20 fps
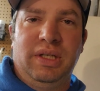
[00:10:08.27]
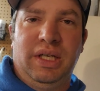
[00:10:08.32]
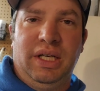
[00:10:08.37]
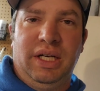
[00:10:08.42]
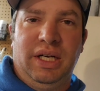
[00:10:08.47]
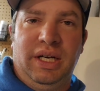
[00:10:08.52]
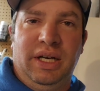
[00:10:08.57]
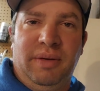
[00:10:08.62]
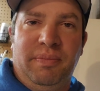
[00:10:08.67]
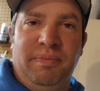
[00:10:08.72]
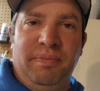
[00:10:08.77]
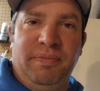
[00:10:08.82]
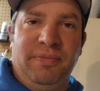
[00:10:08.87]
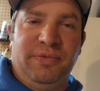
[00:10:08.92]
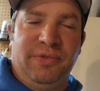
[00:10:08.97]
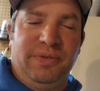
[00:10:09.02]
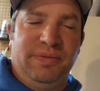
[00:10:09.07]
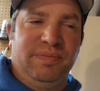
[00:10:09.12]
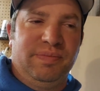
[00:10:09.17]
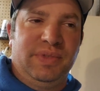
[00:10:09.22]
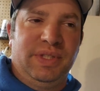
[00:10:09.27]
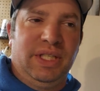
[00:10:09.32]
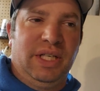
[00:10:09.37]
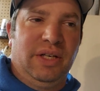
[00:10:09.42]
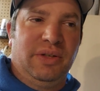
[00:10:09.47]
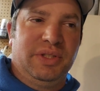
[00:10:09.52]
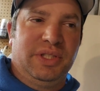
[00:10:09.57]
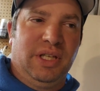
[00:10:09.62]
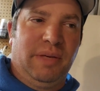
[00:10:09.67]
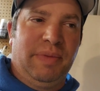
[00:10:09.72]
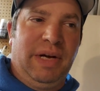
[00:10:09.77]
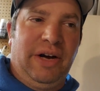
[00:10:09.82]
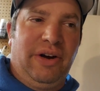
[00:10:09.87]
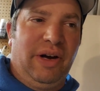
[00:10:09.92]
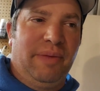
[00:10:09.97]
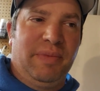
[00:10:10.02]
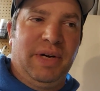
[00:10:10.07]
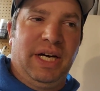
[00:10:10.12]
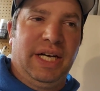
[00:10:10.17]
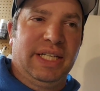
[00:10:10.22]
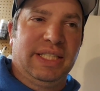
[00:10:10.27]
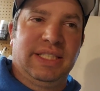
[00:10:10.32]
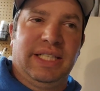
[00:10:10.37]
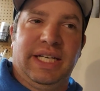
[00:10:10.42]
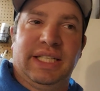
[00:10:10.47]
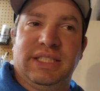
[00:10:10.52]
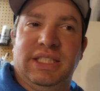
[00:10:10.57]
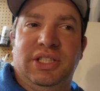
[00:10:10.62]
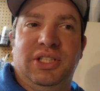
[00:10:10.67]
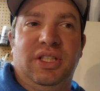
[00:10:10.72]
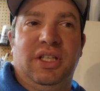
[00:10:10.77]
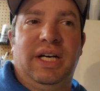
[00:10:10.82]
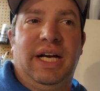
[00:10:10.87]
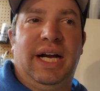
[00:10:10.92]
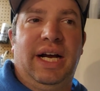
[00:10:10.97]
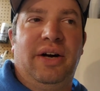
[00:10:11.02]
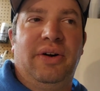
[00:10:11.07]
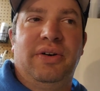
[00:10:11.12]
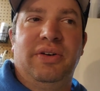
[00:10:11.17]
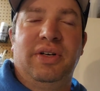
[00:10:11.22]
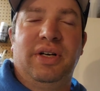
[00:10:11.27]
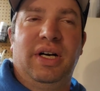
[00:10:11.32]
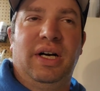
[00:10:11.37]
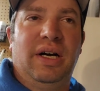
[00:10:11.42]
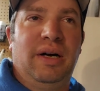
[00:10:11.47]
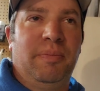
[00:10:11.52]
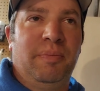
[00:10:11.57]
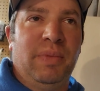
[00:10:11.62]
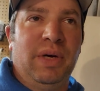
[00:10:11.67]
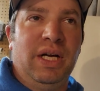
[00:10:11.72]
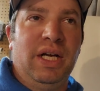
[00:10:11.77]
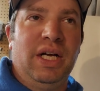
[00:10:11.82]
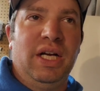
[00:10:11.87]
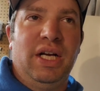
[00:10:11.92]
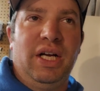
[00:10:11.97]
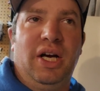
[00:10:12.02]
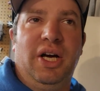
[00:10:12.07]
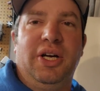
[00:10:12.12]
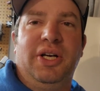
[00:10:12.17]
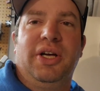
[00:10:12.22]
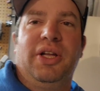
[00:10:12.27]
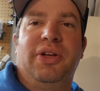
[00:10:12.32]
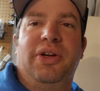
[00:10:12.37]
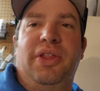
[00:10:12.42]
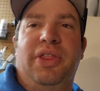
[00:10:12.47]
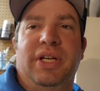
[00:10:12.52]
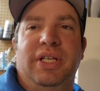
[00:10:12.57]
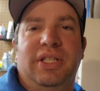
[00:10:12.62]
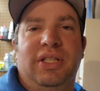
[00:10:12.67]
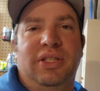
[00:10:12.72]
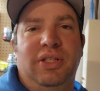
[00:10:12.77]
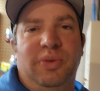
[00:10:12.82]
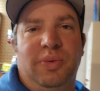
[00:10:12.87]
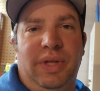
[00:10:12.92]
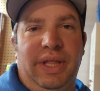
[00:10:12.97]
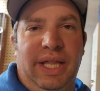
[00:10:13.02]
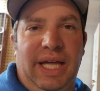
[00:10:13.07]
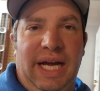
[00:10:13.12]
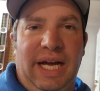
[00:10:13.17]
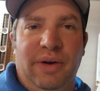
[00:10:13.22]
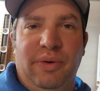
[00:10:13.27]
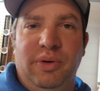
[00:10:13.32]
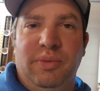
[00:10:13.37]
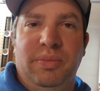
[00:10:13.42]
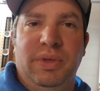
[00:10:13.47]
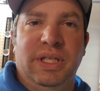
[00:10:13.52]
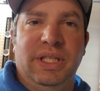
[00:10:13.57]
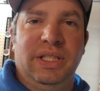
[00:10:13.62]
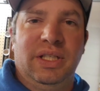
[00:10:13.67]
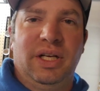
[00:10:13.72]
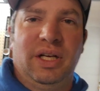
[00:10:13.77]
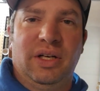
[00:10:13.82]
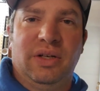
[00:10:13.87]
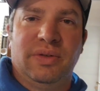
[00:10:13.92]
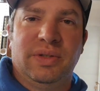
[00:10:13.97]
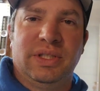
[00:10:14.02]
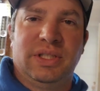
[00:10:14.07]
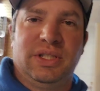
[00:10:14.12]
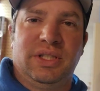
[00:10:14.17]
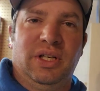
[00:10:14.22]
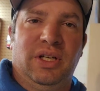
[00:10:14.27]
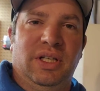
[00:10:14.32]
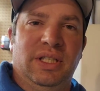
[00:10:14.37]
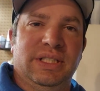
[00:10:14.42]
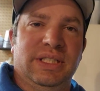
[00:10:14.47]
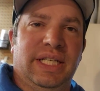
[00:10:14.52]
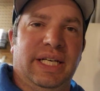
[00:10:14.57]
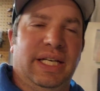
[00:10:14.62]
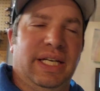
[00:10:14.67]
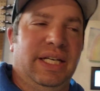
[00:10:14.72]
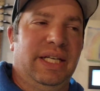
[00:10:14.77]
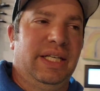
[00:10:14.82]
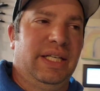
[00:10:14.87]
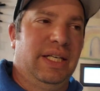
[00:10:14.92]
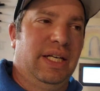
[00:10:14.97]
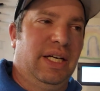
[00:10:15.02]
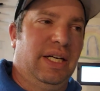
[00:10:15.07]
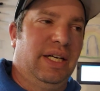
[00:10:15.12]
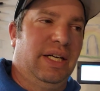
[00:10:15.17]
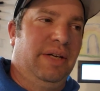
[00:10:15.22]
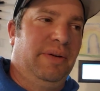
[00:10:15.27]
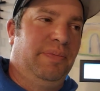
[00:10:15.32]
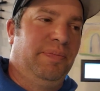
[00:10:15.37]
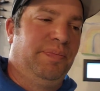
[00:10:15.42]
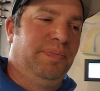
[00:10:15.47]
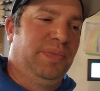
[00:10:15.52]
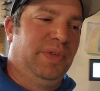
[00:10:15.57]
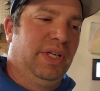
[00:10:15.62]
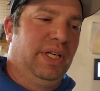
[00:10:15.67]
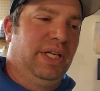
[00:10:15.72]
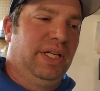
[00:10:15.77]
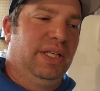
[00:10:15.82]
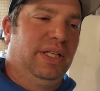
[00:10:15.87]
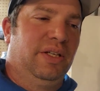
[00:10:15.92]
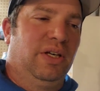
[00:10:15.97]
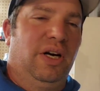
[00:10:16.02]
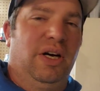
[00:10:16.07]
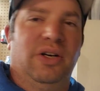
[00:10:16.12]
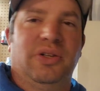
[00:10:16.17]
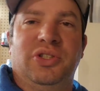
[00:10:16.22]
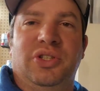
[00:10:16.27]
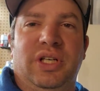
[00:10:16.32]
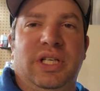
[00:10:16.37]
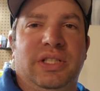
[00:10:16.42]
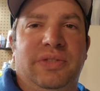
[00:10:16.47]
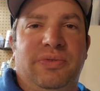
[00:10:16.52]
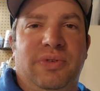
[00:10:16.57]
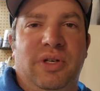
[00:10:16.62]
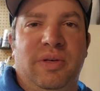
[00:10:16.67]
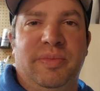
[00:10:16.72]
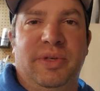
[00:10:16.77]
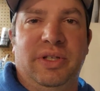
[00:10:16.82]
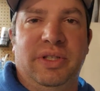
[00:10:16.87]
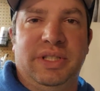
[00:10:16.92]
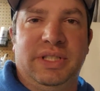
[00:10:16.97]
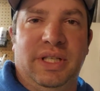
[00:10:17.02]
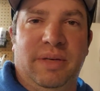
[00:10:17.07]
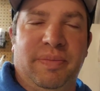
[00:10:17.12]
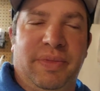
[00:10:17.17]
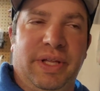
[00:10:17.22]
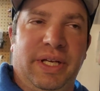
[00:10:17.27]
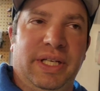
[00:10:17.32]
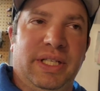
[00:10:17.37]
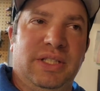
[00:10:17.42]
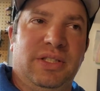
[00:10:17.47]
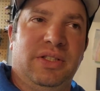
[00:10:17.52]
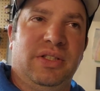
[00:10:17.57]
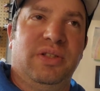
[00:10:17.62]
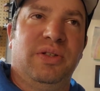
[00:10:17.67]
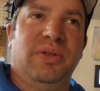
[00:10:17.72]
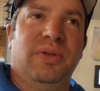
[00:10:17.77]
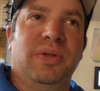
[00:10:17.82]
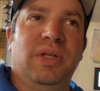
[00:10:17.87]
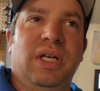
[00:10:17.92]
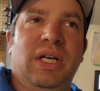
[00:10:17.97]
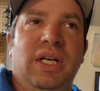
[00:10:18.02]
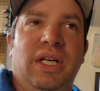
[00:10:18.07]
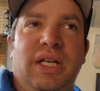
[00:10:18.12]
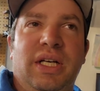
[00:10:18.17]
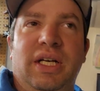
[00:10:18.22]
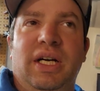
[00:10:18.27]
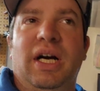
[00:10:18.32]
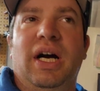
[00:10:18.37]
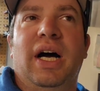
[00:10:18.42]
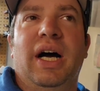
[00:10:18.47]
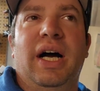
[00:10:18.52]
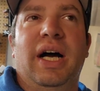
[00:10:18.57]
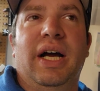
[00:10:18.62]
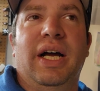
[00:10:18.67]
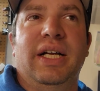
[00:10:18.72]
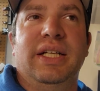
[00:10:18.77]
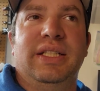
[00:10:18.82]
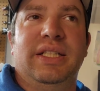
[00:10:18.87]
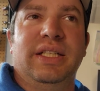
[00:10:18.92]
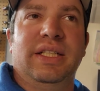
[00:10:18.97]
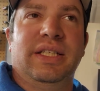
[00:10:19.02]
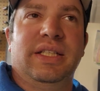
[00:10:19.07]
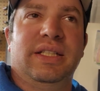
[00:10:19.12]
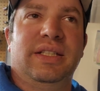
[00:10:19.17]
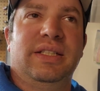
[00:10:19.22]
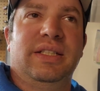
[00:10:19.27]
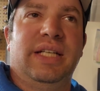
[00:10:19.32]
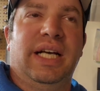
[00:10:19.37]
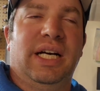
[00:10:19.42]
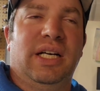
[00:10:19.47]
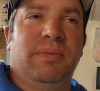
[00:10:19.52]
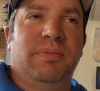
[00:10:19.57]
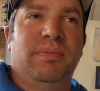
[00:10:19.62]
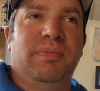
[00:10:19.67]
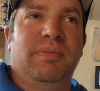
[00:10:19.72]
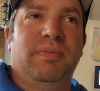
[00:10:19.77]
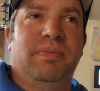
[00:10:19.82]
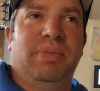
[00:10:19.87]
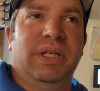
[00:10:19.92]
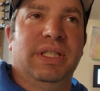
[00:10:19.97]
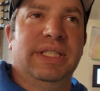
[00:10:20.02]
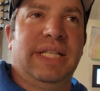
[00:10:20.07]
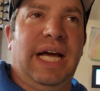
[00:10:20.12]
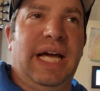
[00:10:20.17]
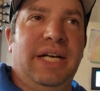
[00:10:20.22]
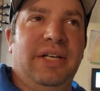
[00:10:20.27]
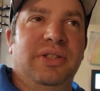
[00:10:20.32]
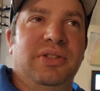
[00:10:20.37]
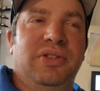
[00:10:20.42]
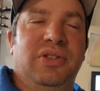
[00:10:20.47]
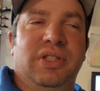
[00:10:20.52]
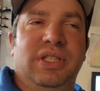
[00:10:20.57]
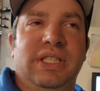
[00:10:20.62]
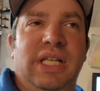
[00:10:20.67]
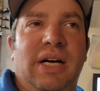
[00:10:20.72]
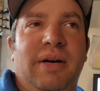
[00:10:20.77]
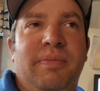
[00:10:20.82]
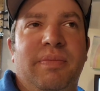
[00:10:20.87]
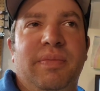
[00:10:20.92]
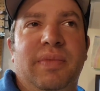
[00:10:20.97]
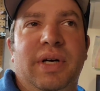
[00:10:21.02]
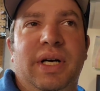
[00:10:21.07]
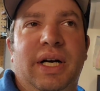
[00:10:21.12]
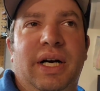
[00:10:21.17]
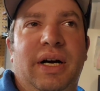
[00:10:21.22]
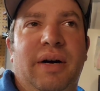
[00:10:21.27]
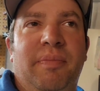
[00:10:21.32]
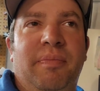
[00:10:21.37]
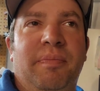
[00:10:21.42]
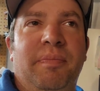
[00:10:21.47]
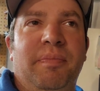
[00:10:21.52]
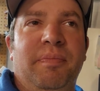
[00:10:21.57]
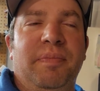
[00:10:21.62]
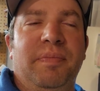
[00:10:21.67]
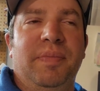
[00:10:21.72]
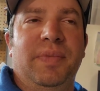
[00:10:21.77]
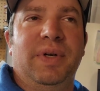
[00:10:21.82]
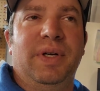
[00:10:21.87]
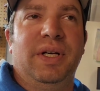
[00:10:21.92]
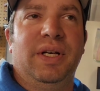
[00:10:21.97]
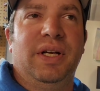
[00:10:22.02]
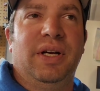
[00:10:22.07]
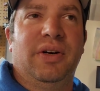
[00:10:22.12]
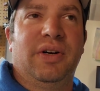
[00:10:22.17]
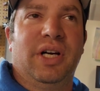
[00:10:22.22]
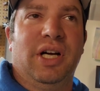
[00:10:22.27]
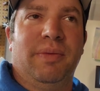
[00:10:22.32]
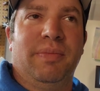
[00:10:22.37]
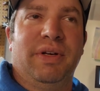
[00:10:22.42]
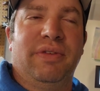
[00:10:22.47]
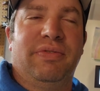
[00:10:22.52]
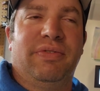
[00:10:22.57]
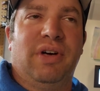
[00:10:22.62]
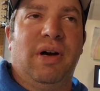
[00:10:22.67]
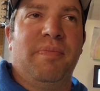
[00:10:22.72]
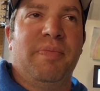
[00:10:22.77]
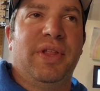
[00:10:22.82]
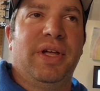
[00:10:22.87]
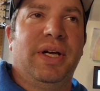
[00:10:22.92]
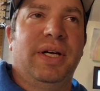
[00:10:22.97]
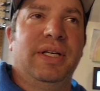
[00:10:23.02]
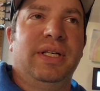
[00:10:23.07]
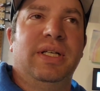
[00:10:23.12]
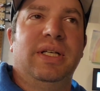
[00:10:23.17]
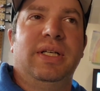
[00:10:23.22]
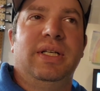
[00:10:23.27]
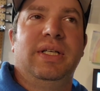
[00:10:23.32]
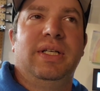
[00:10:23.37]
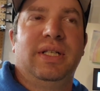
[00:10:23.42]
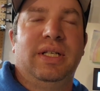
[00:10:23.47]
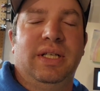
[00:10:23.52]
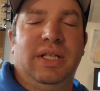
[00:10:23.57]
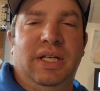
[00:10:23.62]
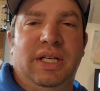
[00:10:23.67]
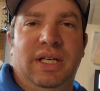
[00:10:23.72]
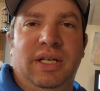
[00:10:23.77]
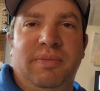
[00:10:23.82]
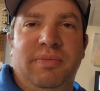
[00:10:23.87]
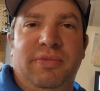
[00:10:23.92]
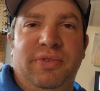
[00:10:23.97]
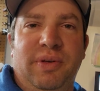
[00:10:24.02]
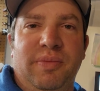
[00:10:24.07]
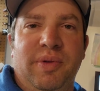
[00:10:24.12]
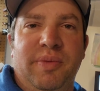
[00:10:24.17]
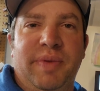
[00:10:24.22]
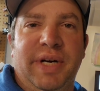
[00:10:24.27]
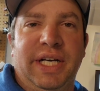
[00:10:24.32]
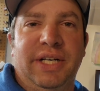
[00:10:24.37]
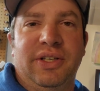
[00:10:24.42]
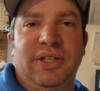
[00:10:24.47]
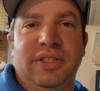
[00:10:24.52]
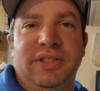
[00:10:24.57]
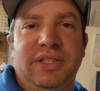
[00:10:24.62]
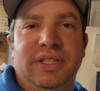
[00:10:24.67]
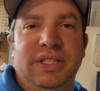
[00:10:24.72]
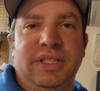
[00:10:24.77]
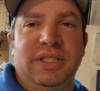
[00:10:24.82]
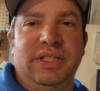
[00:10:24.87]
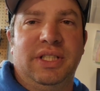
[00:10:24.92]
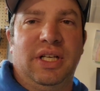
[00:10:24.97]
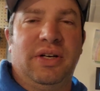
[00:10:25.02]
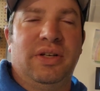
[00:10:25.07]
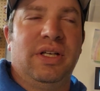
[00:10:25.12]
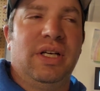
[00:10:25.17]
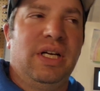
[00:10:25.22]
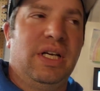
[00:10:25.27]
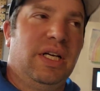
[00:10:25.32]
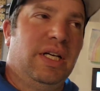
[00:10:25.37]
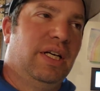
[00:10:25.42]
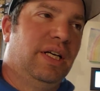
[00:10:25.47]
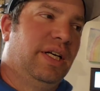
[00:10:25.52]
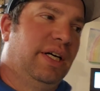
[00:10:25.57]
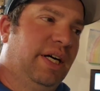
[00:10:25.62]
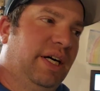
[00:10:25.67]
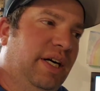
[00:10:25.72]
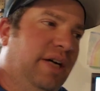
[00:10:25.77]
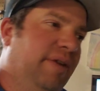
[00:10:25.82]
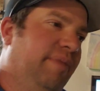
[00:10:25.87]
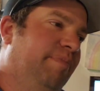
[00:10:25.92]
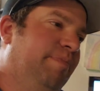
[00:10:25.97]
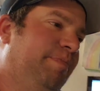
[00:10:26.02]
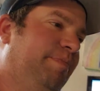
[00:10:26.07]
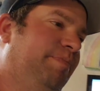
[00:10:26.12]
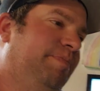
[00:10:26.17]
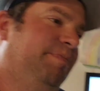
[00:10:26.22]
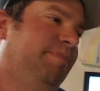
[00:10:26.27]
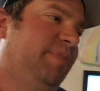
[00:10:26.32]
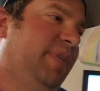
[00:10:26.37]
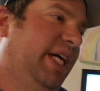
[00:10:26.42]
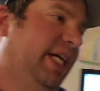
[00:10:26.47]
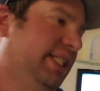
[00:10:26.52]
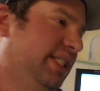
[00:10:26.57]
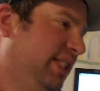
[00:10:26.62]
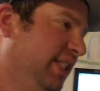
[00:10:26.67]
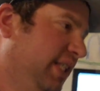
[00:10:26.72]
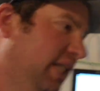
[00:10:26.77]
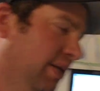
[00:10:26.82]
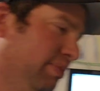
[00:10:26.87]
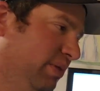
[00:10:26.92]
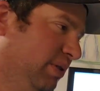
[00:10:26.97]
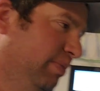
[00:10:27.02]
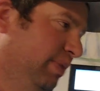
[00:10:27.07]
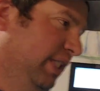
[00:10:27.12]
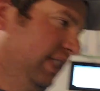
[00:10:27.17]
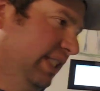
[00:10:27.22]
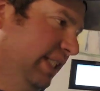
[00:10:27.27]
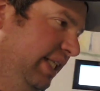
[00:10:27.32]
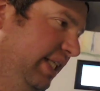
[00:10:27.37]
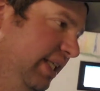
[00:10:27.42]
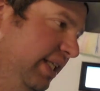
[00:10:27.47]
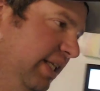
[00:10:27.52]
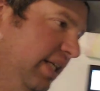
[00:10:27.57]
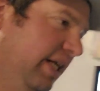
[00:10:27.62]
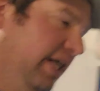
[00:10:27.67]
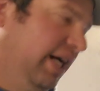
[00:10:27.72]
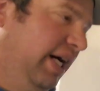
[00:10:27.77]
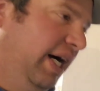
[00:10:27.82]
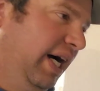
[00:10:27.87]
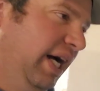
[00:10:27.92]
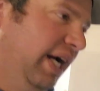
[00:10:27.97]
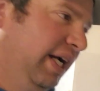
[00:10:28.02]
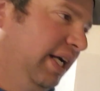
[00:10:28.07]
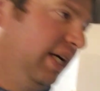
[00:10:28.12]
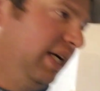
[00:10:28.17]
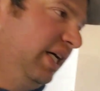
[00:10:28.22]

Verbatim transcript: Um, you know, somehow I'm not exactly sure how. Um, another thing to do with that would be you know install like a uh, a auto transformer or something to uh, to help build that neutral up um, you know, coming from the um, from the micros. So um, AC couple ability, uh,